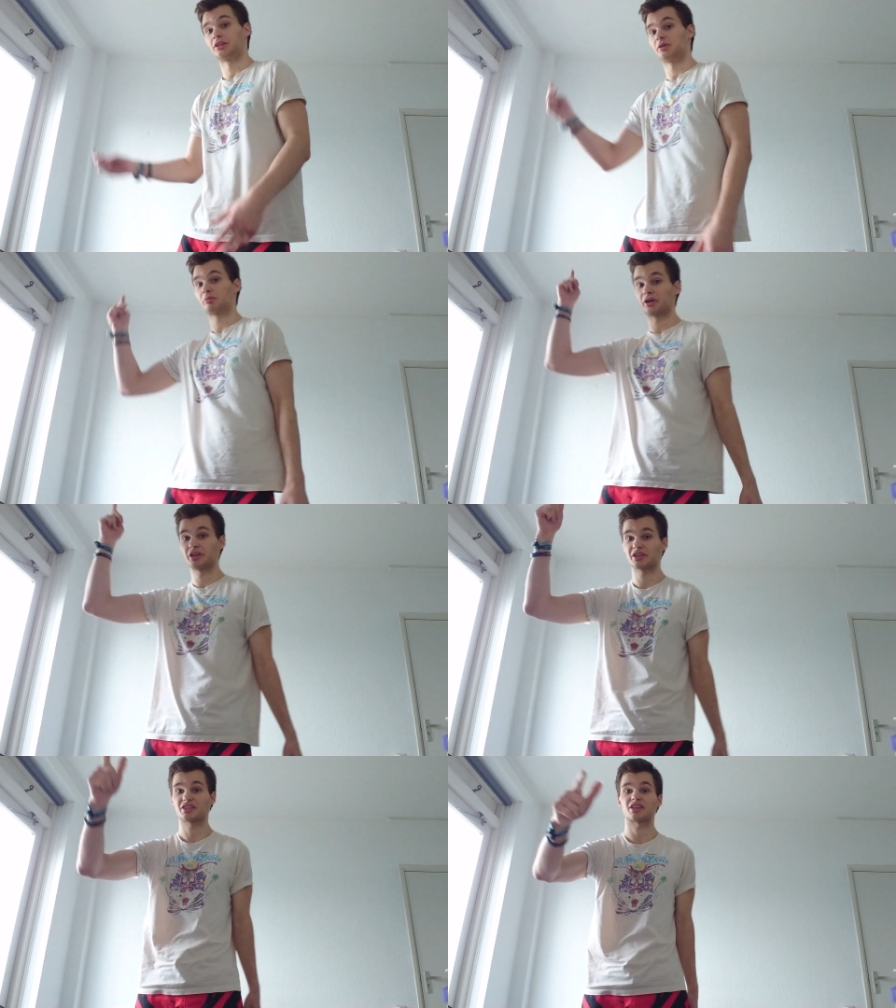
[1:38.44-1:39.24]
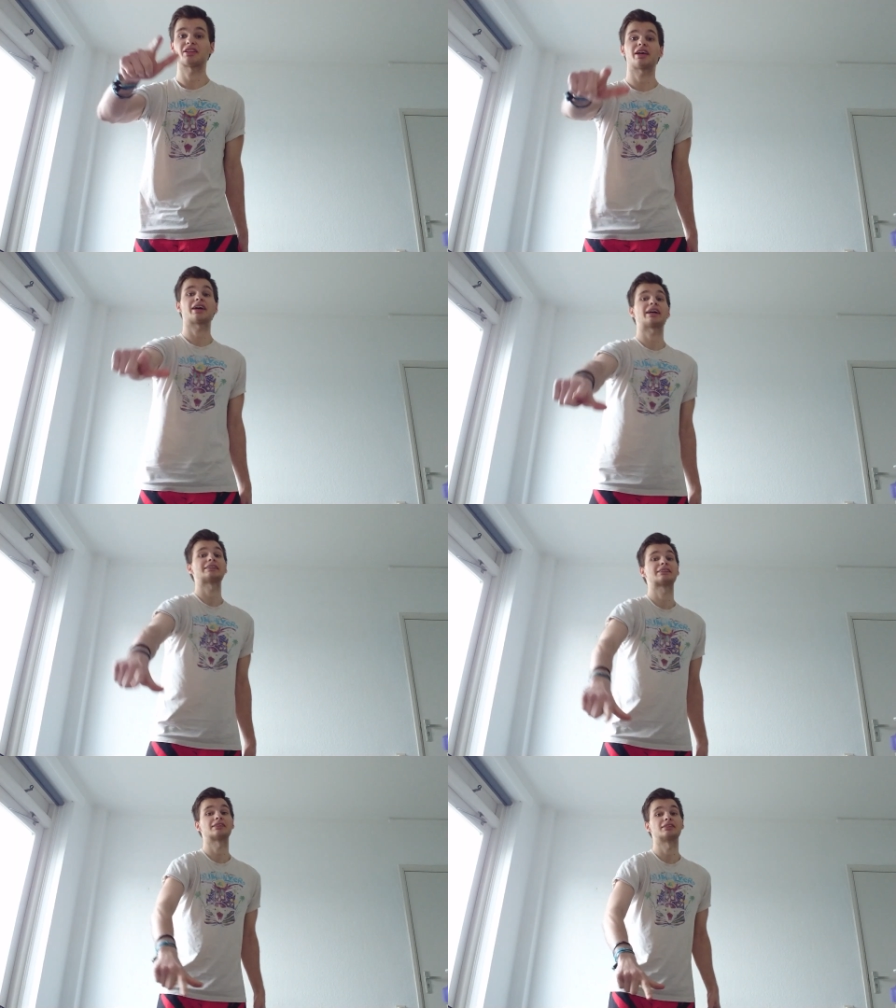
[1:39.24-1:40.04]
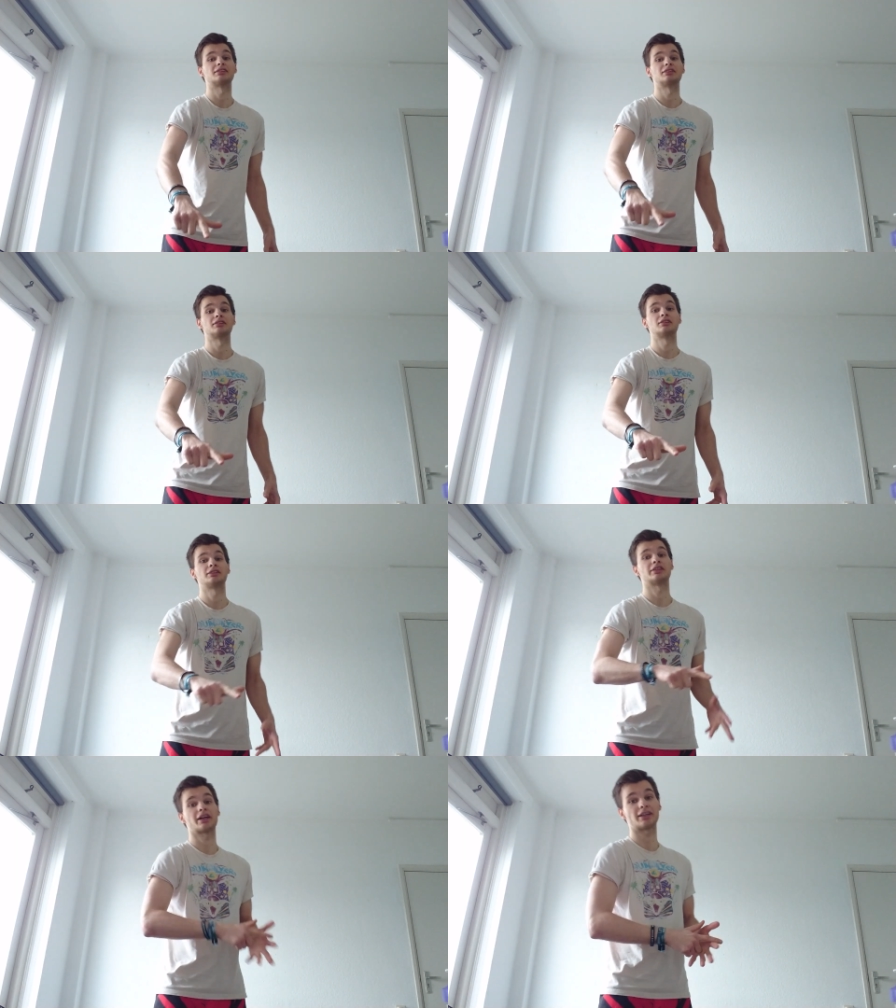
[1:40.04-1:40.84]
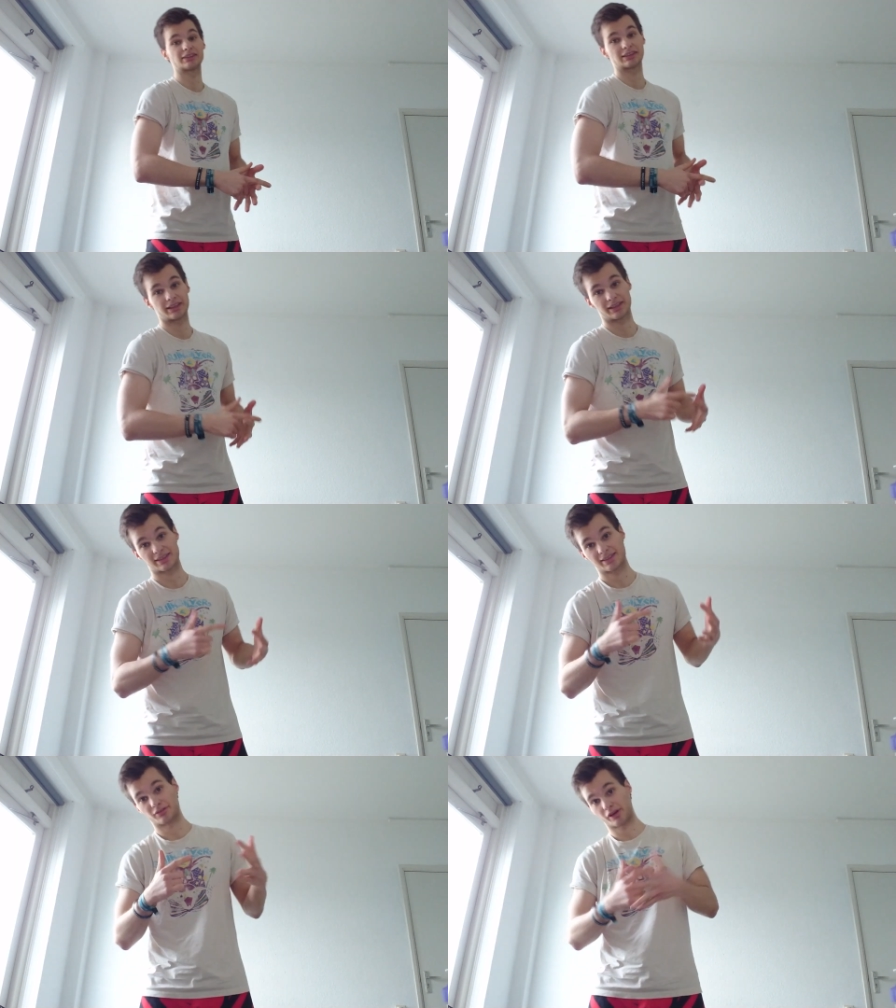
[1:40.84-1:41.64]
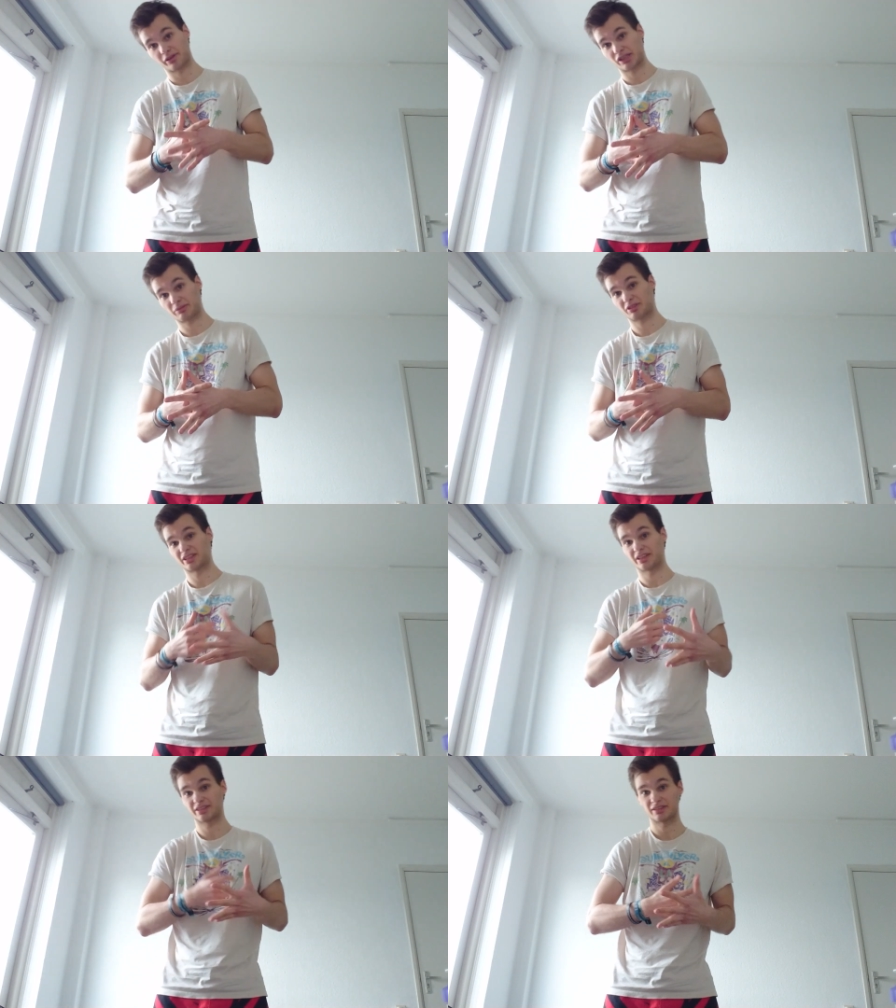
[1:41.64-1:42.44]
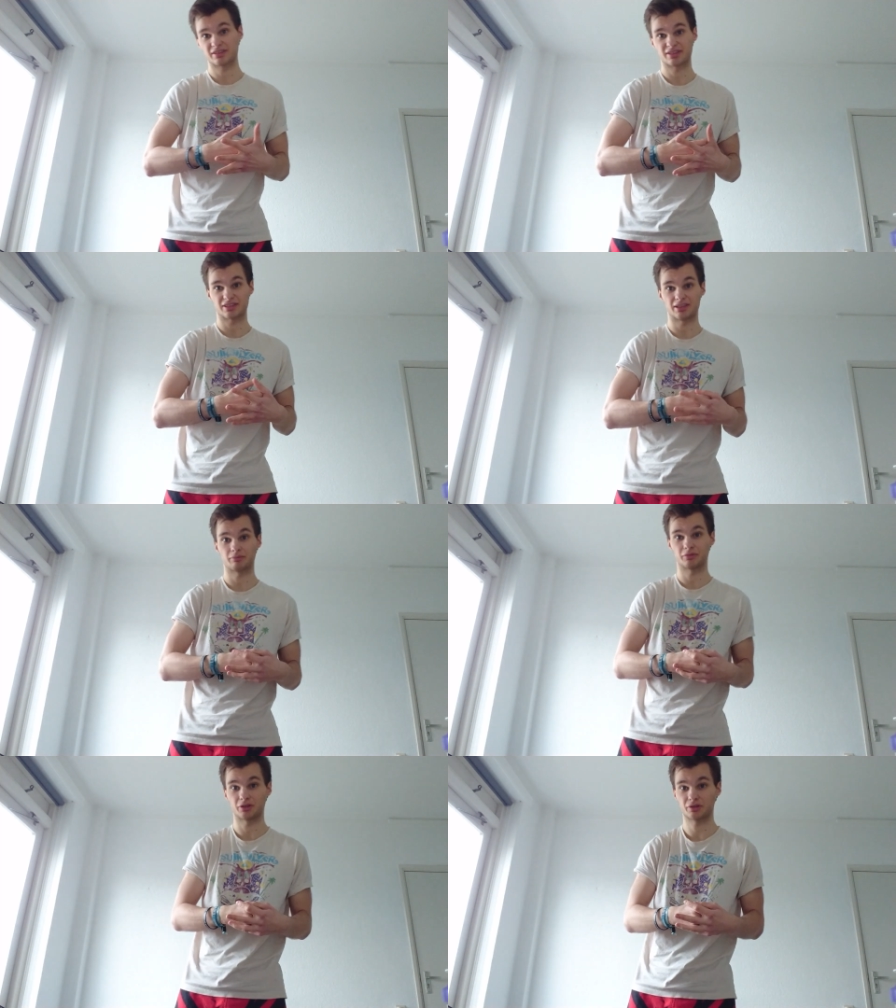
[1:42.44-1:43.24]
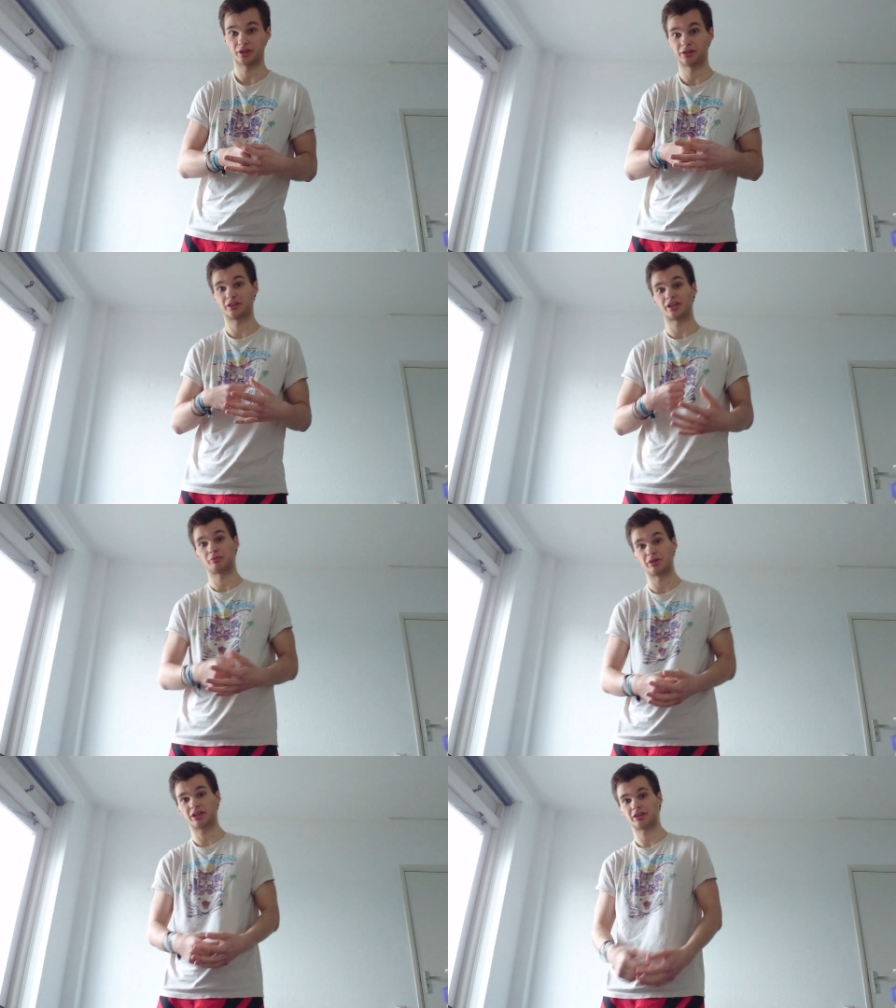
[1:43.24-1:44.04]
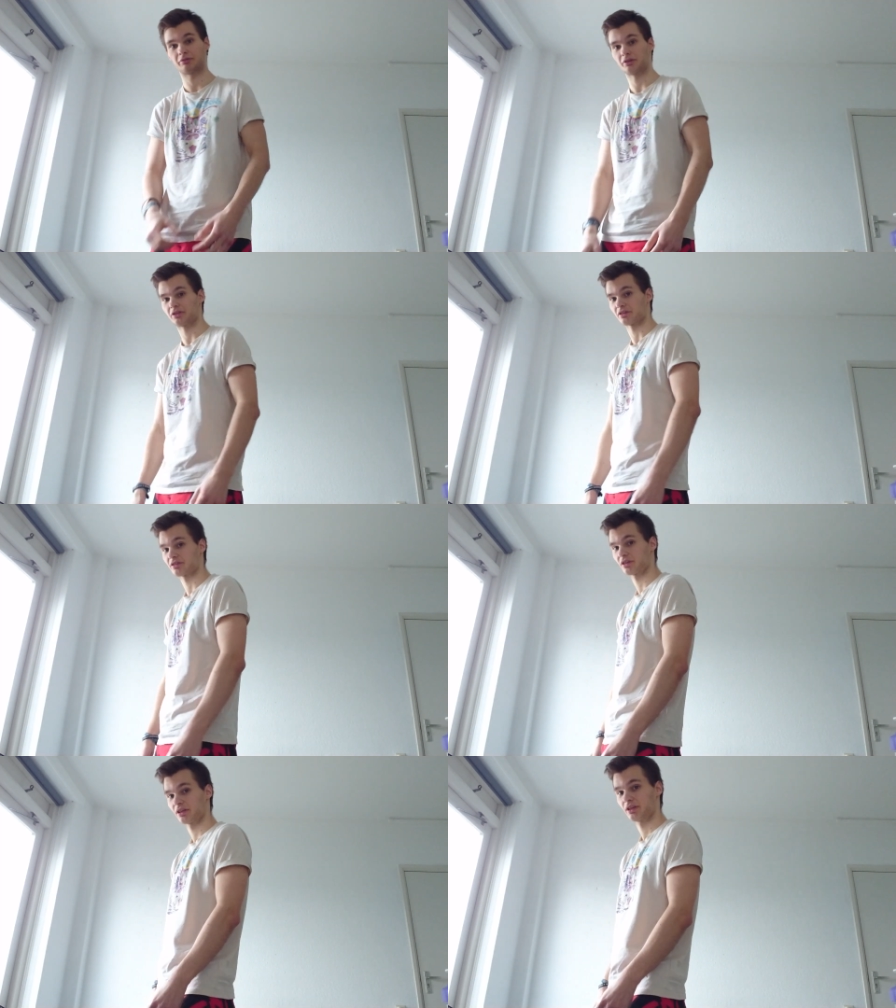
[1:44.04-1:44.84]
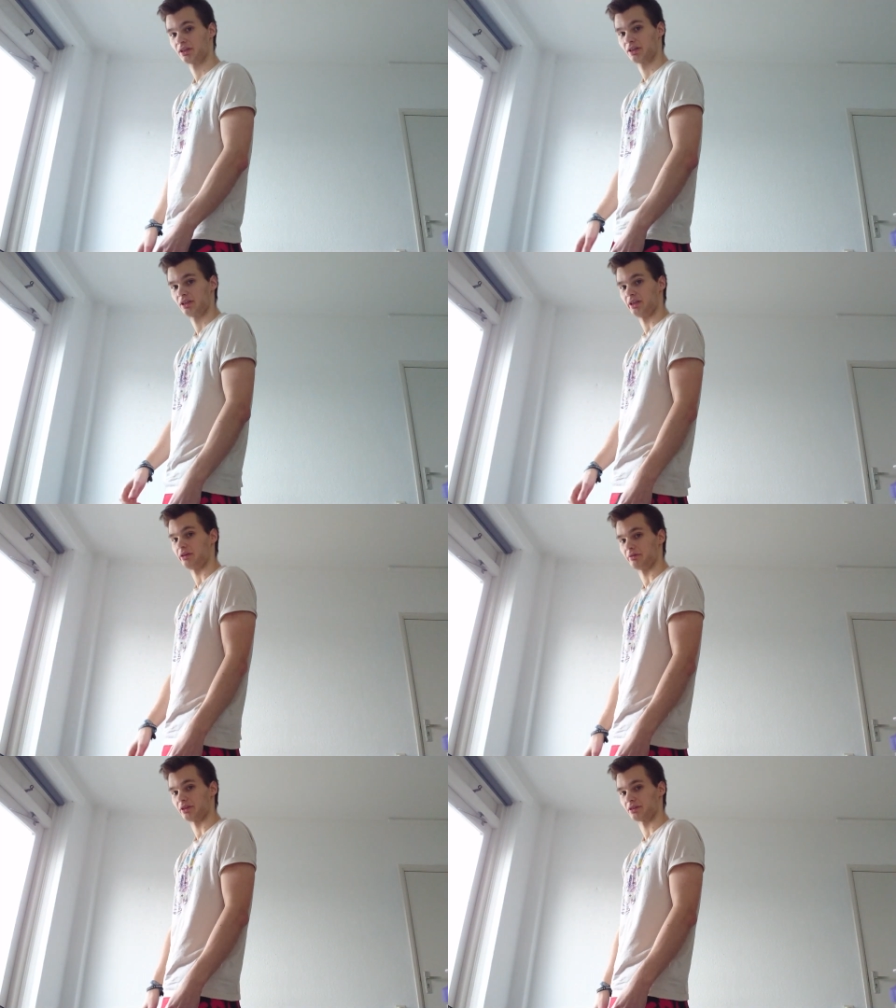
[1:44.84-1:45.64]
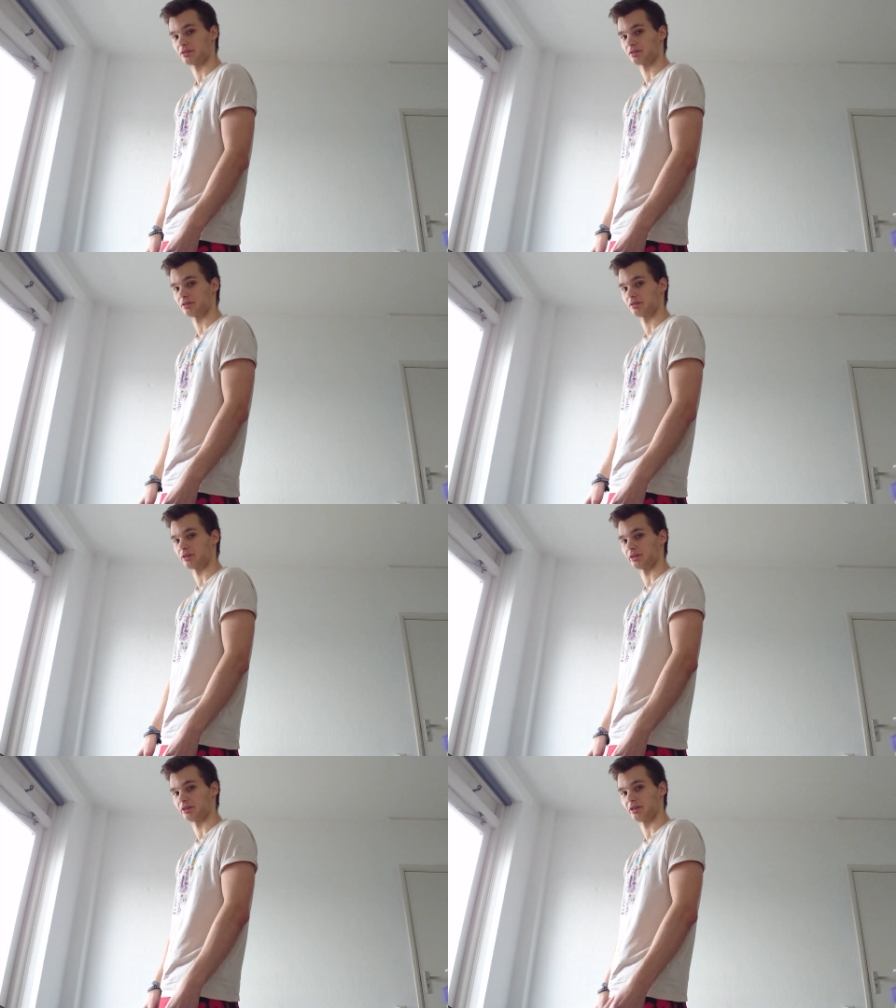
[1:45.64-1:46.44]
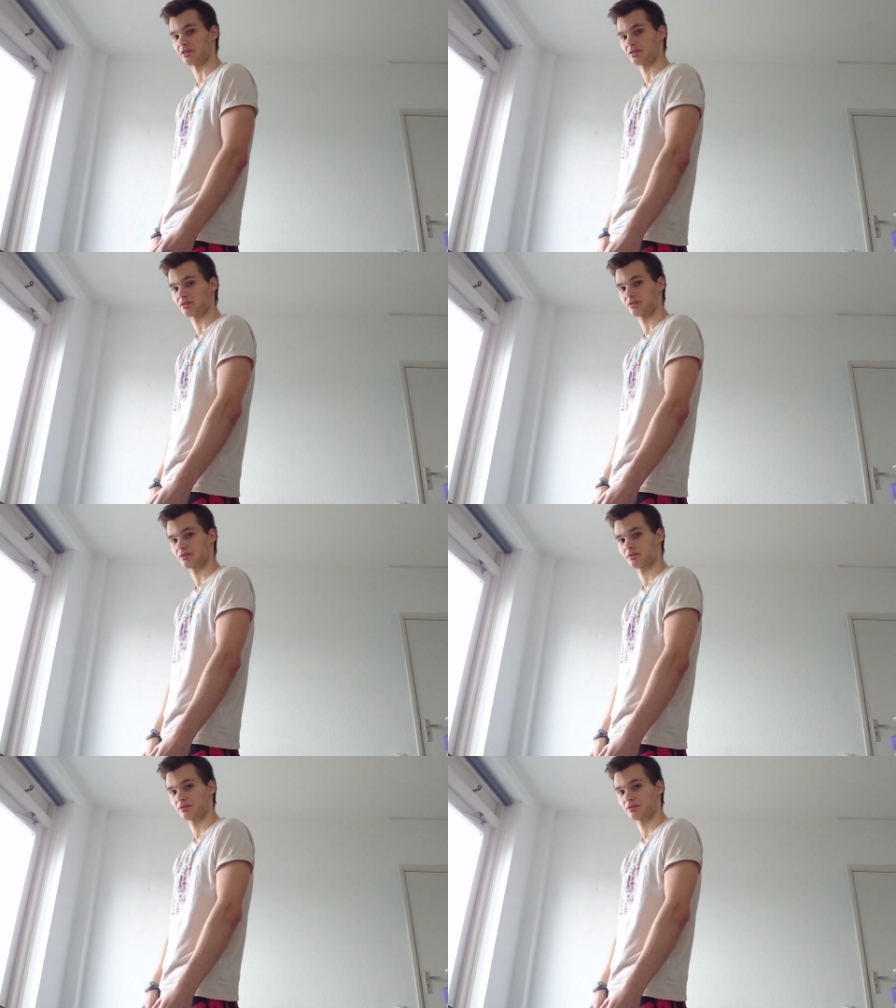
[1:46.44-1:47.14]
the point is that the calisthenics triceps doesn't seem usually that big if you just leave it like this